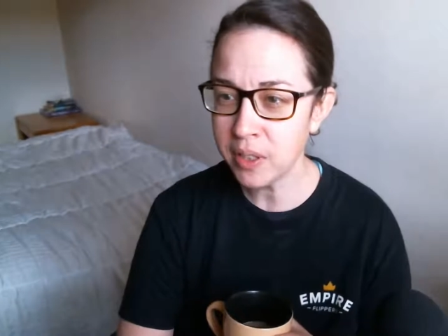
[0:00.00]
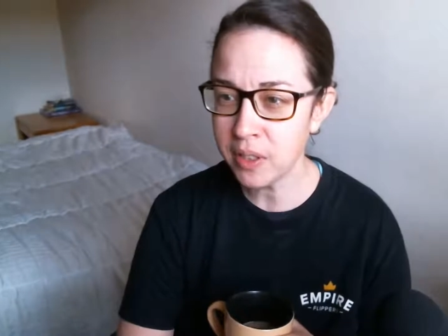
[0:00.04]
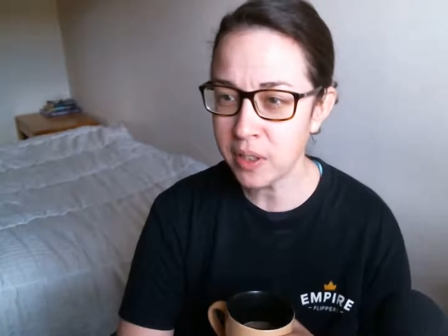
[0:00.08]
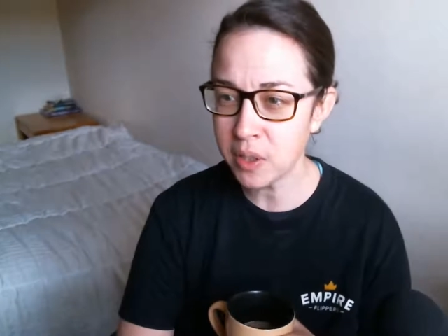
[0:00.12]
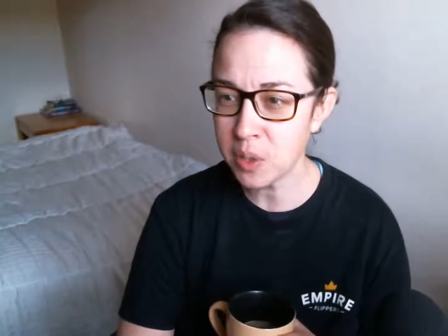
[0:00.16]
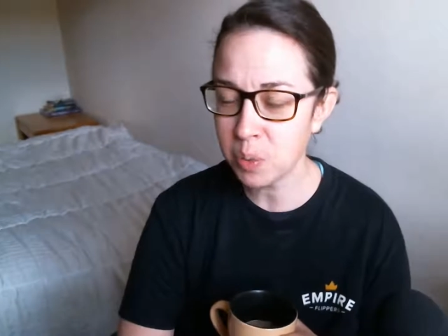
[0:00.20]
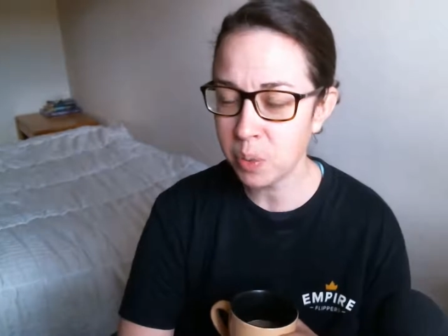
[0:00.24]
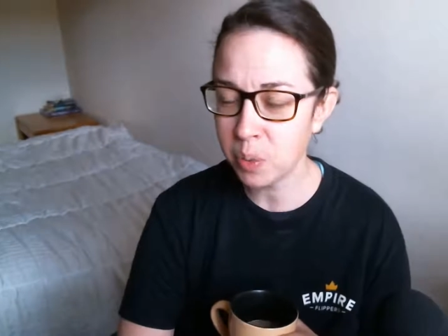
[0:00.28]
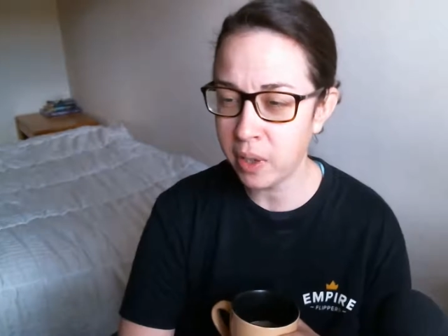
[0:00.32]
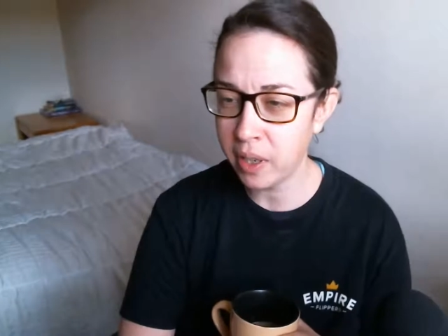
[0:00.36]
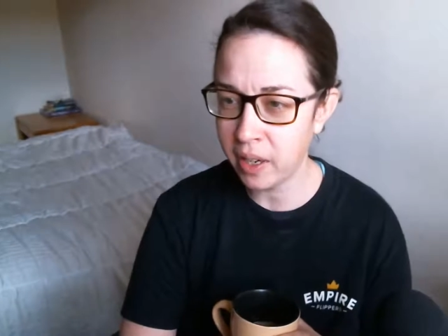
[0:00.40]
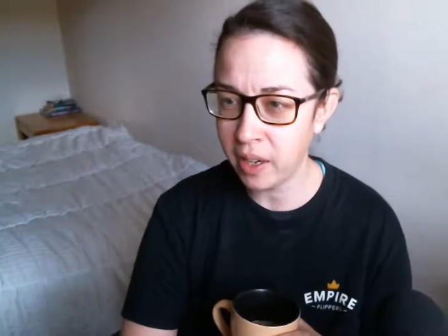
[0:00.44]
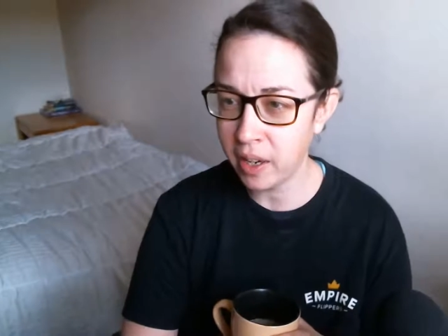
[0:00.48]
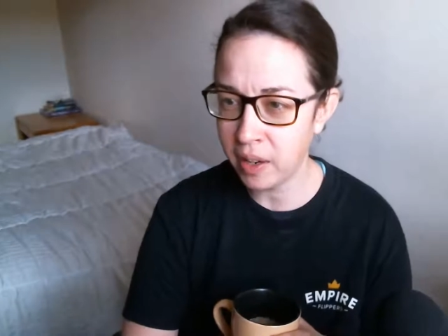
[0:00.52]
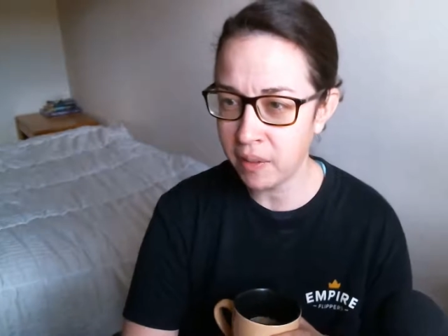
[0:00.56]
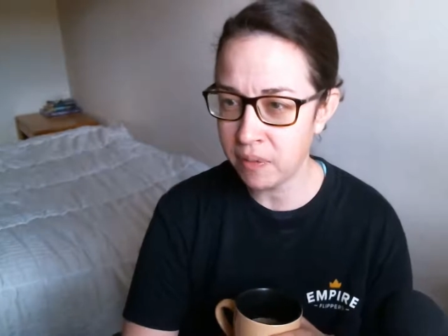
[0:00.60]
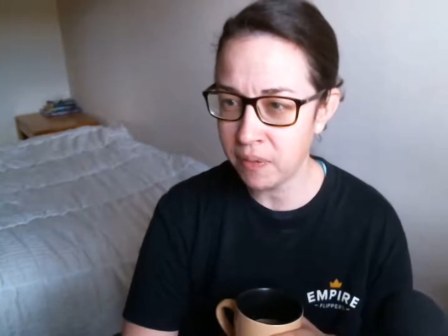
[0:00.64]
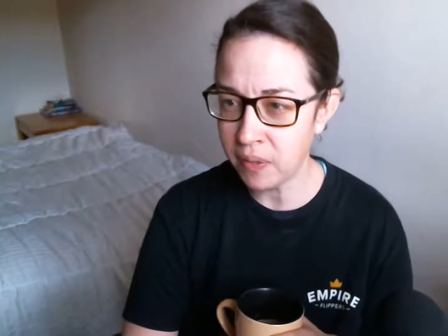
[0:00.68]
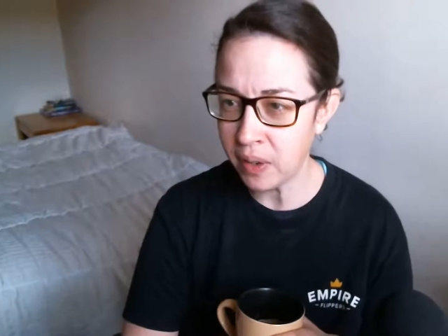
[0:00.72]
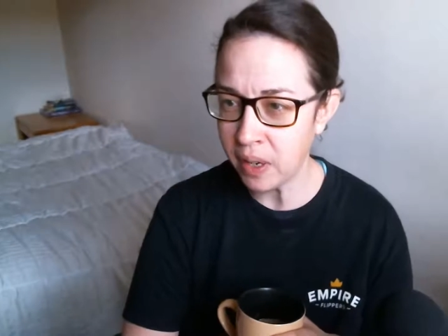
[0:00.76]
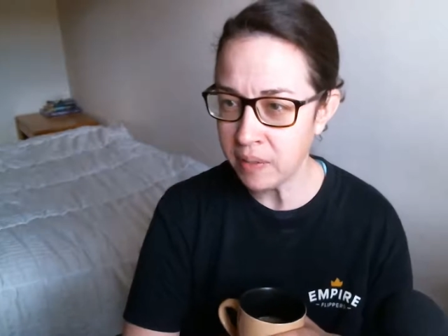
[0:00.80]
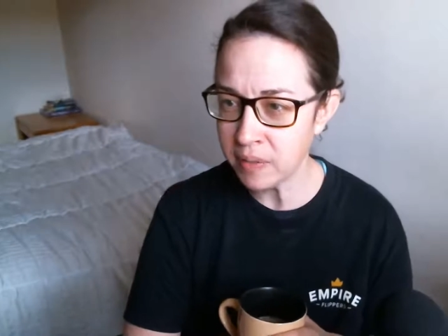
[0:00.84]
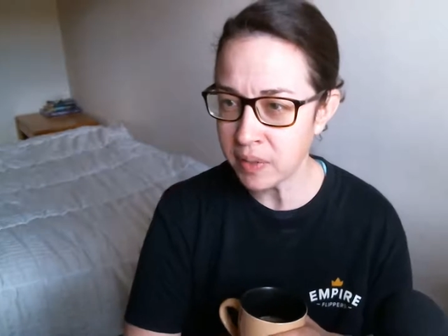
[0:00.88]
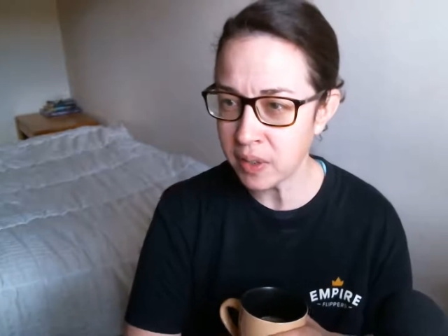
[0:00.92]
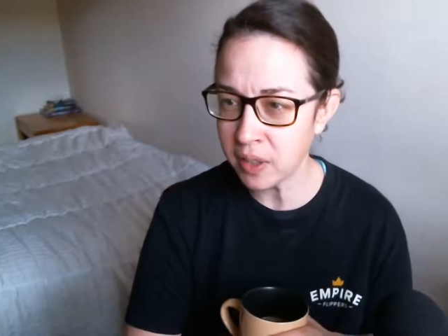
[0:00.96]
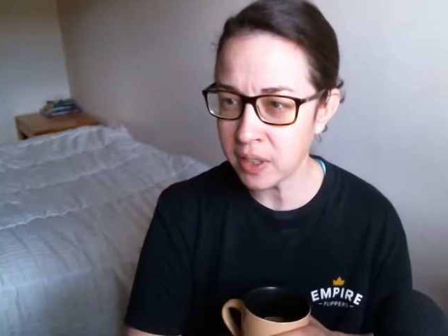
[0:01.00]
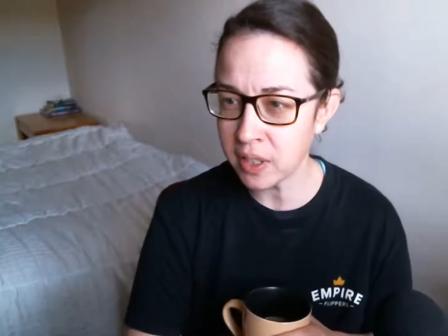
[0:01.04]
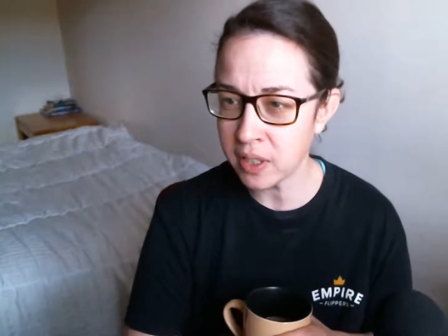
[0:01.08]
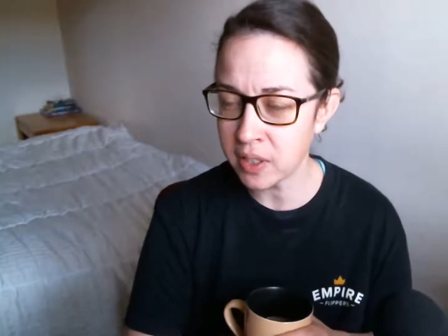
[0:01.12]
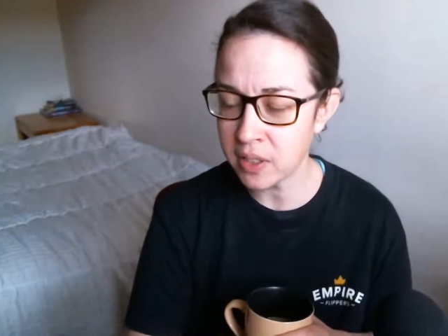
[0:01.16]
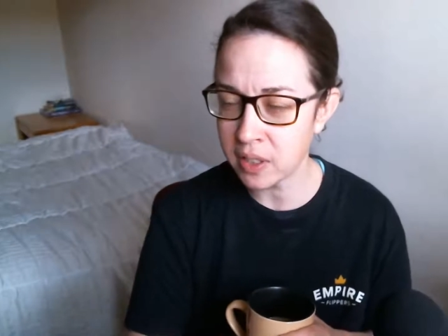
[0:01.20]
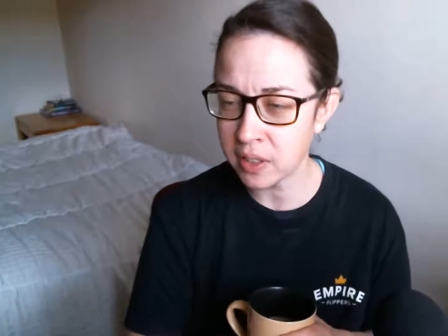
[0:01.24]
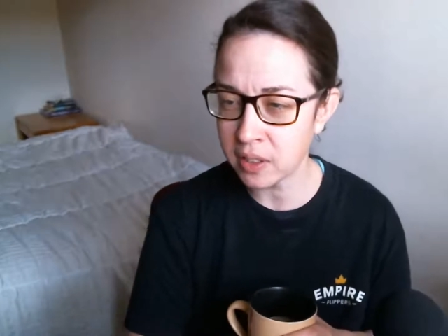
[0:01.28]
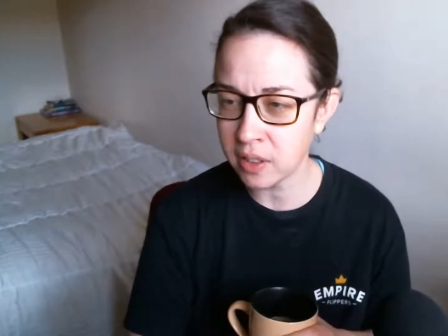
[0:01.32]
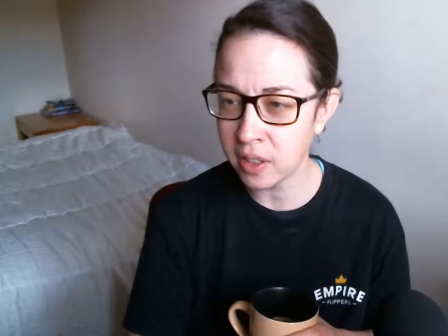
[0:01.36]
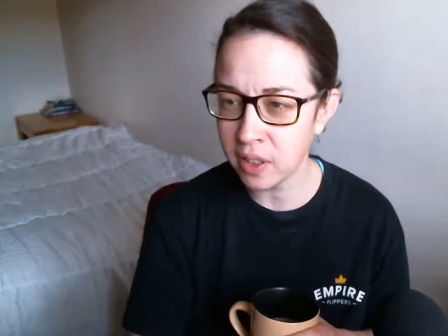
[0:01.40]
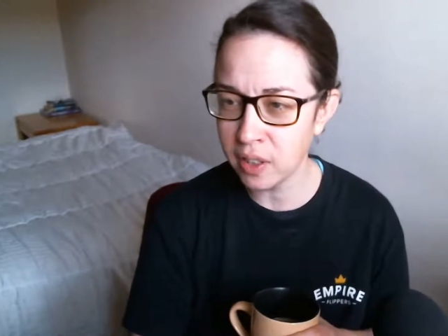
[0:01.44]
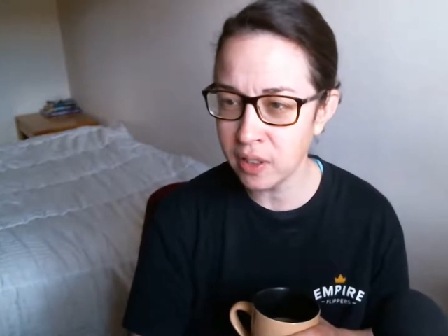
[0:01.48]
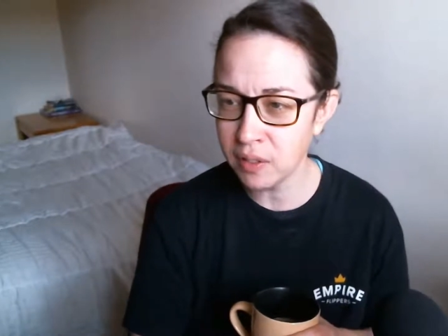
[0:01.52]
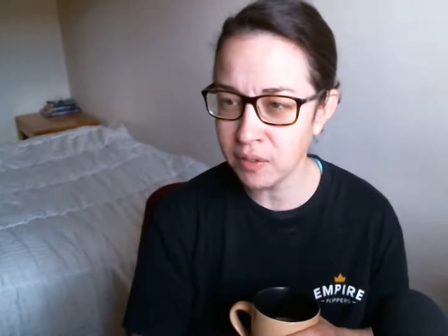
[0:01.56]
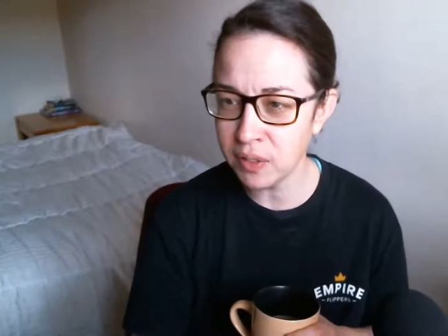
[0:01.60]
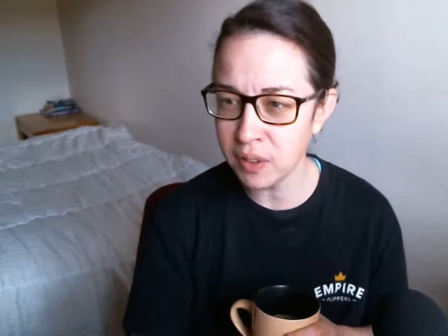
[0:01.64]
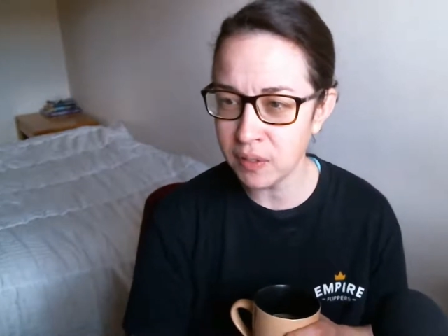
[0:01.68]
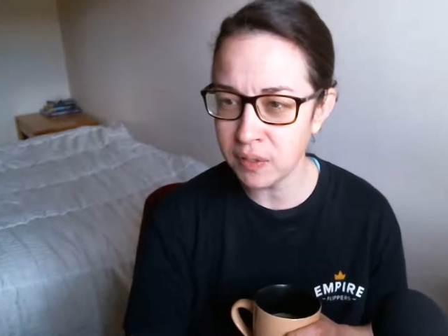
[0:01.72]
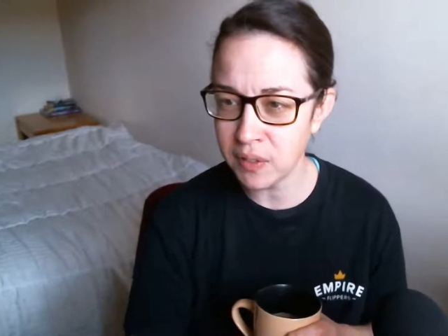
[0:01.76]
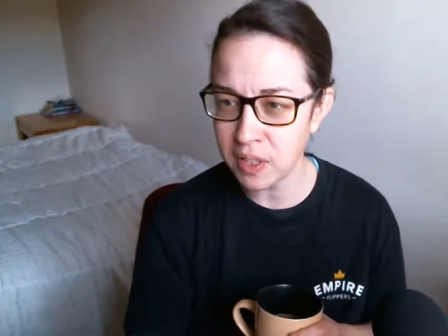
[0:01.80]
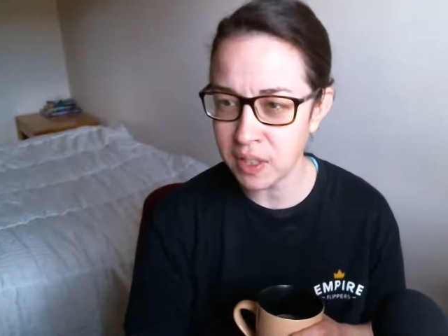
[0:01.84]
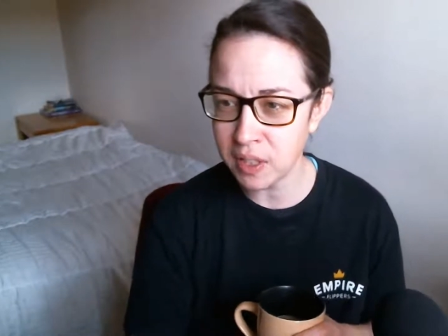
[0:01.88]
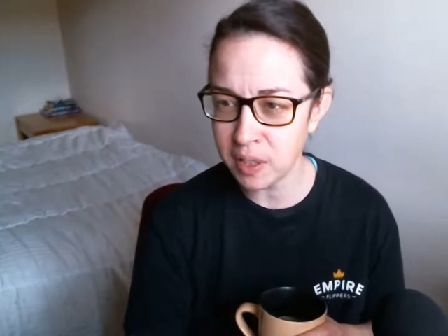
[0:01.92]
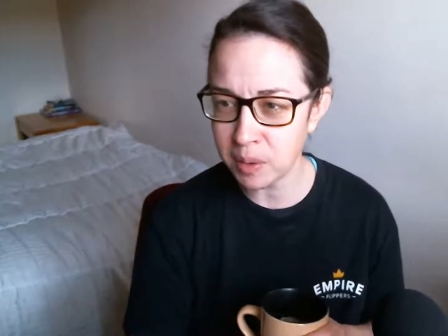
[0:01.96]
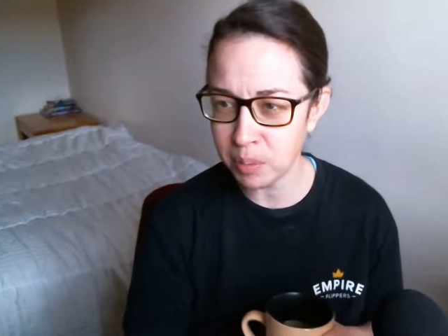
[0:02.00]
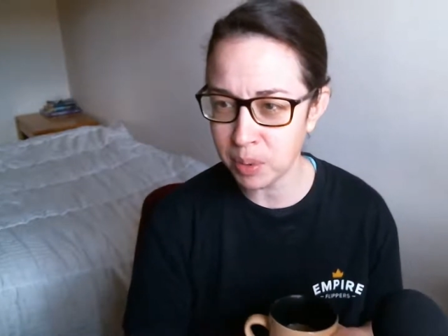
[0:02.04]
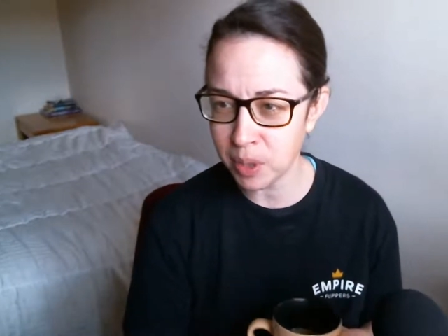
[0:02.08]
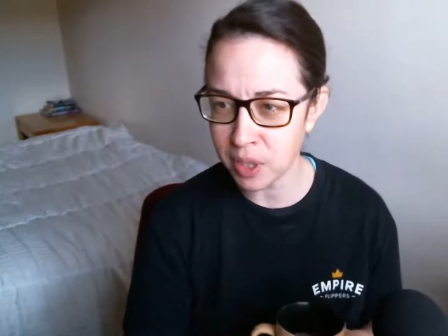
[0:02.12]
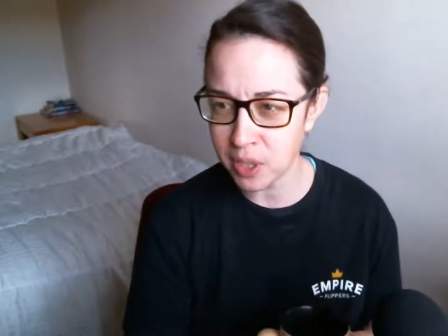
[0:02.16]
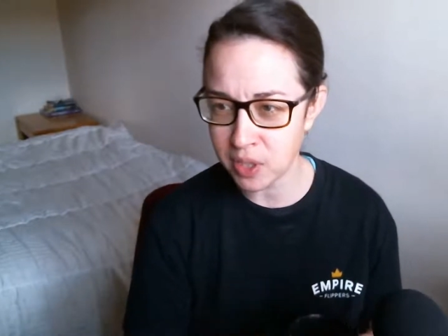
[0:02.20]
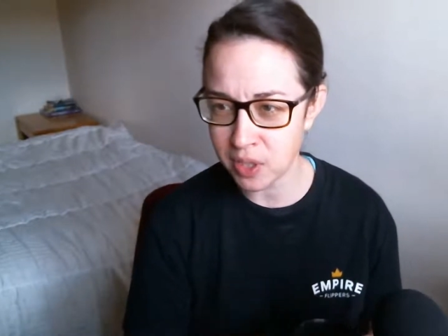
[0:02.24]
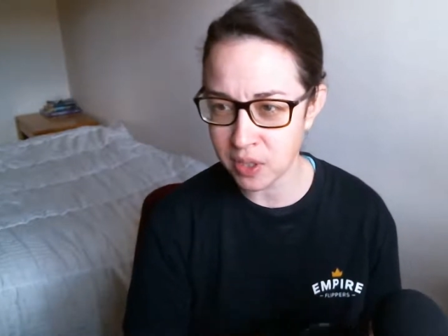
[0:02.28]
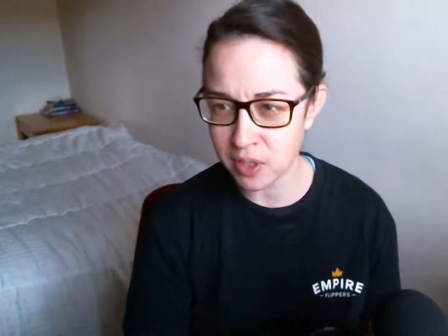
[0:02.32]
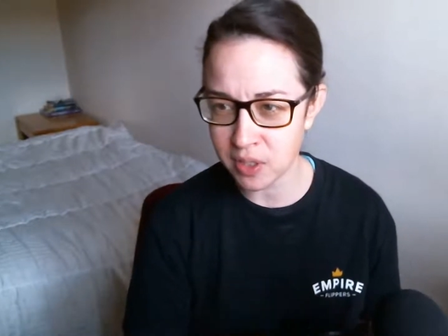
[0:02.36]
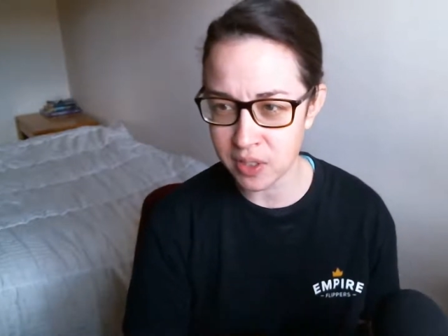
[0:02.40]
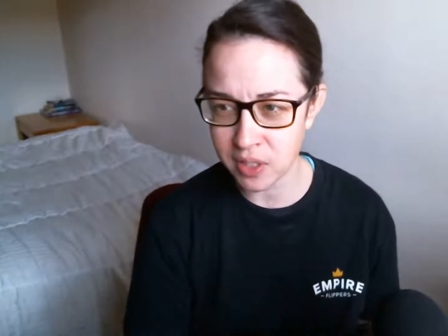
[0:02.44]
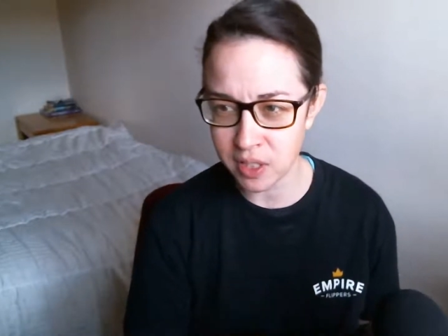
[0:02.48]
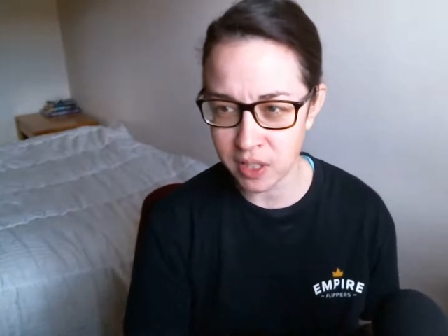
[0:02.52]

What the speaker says: this way. I have 5 clicks and 115 impressions.